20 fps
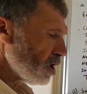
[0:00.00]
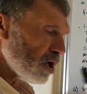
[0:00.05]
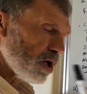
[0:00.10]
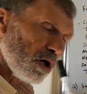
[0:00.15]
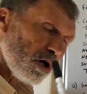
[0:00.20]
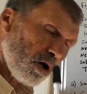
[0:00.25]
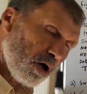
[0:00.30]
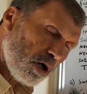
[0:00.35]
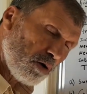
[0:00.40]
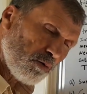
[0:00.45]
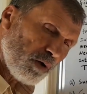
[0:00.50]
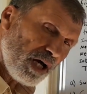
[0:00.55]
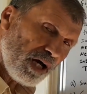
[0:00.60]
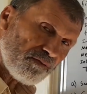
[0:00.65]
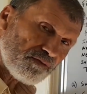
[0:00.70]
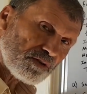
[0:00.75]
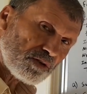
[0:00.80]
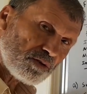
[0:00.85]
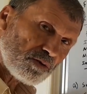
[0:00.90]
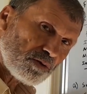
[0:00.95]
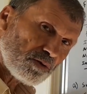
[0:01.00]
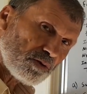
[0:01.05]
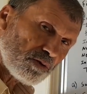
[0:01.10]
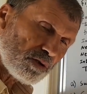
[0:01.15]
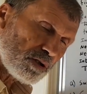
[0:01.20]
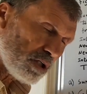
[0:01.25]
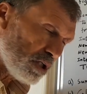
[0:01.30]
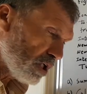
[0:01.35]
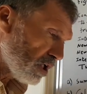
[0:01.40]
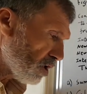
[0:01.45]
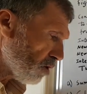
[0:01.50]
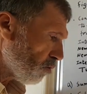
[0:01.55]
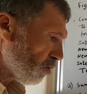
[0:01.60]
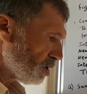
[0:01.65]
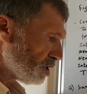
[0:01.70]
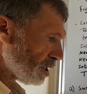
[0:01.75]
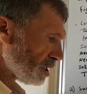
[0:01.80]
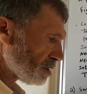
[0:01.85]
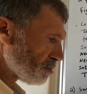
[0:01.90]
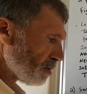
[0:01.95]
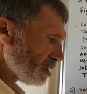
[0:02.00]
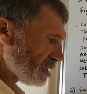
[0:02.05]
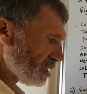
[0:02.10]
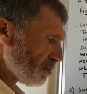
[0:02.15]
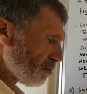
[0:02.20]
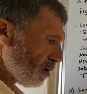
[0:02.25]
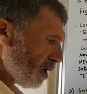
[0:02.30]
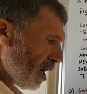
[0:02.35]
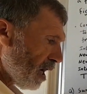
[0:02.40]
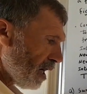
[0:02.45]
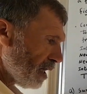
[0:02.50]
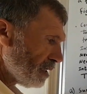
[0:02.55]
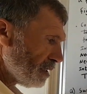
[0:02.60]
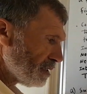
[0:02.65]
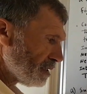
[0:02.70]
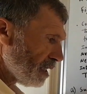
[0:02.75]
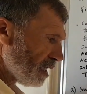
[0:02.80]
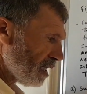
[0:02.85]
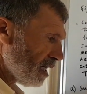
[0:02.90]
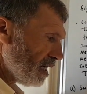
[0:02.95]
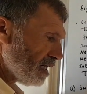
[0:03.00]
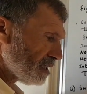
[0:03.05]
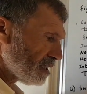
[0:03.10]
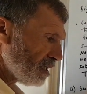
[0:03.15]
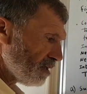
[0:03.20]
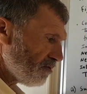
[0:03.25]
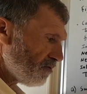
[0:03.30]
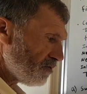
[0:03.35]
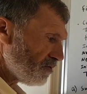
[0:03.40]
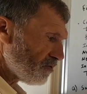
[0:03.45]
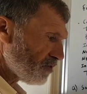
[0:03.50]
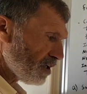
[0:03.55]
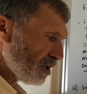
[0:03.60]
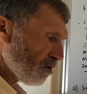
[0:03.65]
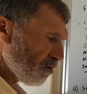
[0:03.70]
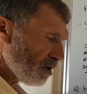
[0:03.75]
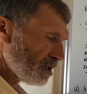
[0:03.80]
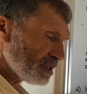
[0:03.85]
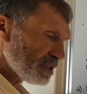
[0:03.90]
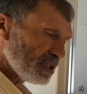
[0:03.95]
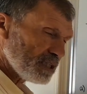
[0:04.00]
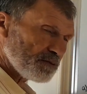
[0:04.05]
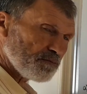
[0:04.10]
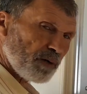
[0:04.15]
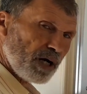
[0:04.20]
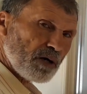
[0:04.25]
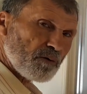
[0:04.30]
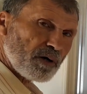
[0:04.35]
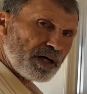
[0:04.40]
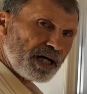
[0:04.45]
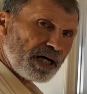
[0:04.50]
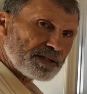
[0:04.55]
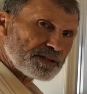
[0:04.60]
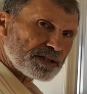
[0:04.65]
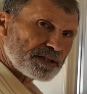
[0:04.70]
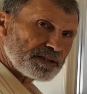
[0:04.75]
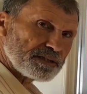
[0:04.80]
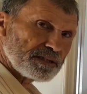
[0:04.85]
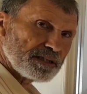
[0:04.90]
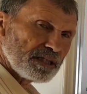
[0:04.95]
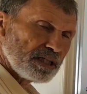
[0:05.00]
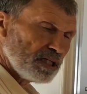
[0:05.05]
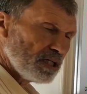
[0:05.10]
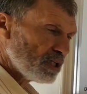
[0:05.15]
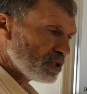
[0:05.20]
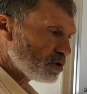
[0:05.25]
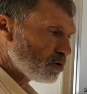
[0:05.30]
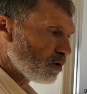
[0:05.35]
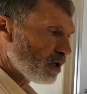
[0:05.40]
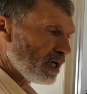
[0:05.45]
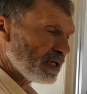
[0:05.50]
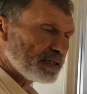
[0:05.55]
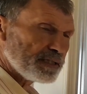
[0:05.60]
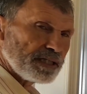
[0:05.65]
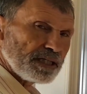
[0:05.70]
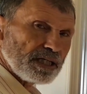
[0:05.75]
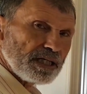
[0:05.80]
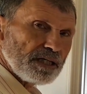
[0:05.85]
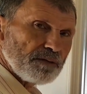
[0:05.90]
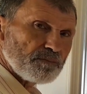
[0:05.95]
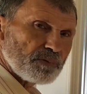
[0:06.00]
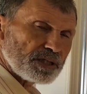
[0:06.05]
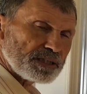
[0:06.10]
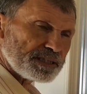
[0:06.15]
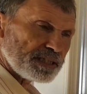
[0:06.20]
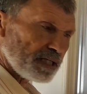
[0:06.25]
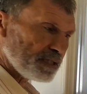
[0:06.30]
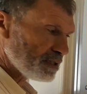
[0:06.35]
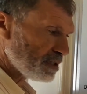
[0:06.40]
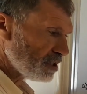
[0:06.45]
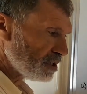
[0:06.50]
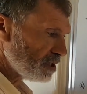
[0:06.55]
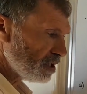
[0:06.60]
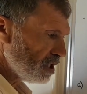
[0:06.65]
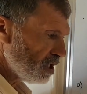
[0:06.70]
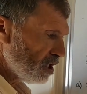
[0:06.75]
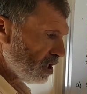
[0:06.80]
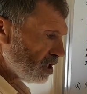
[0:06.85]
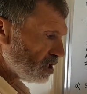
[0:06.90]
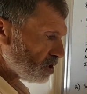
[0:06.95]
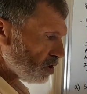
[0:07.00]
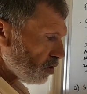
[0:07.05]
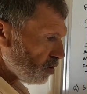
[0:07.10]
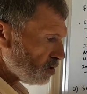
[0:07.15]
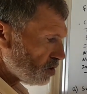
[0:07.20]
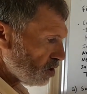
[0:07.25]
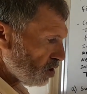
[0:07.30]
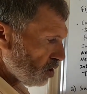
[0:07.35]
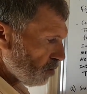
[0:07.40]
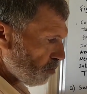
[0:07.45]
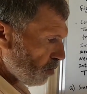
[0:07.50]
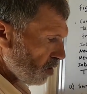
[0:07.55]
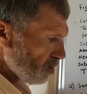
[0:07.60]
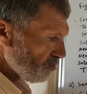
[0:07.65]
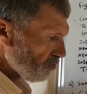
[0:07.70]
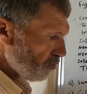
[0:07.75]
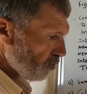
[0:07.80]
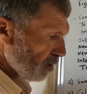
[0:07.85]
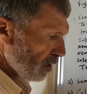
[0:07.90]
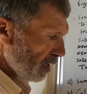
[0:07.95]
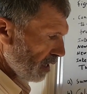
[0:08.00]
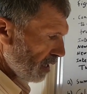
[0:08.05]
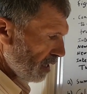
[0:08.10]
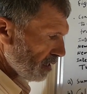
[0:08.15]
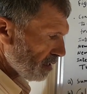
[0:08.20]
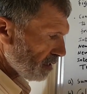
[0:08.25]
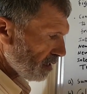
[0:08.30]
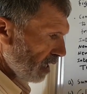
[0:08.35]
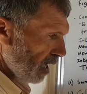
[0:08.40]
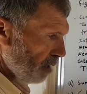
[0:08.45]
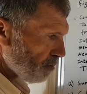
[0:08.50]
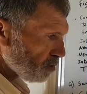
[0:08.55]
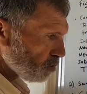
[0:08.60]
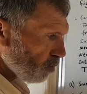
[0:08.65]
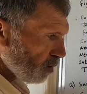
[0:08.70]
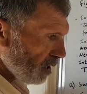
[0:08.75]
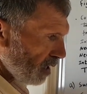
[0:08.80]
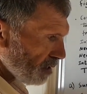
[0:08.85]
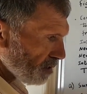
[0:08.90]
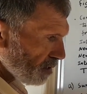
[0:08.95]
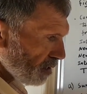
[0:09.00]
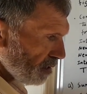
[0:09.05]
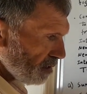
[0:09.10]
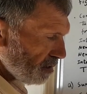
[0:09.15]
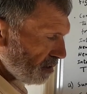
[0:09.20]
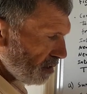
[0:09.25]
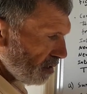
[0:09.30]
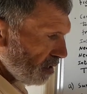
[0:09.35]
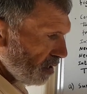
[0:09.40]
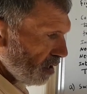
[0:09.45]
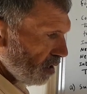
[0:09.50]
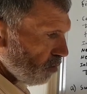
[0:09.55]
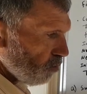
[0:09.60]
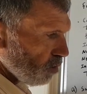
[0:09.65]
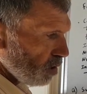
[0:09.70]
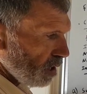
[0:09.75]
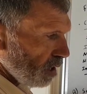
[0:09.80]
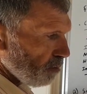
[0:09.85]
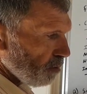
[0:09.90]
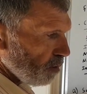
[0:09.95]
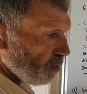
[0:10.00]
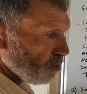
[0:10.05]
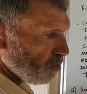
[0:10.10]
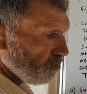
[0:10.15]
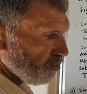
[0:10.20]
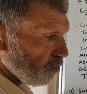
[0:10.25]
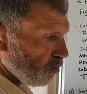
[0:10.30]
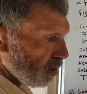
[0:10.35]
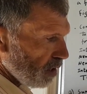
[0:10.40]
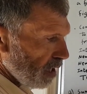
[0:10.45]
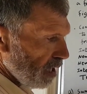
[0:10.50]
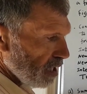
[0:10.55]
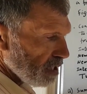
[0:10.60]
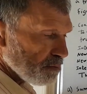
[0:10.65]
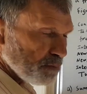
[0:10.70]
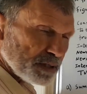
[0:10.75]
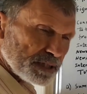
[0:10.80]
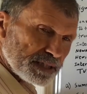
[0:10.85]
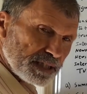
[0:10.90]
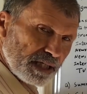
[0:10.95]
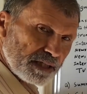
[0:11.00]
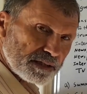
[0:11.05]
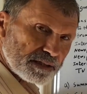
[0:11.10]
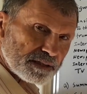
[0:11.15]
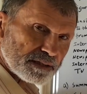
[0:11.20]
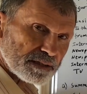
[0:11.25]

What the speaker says: All we have to do, we just multiply the relative frequencies by 100 to get the percentage. So 0.48 times 100, we come up with 48%.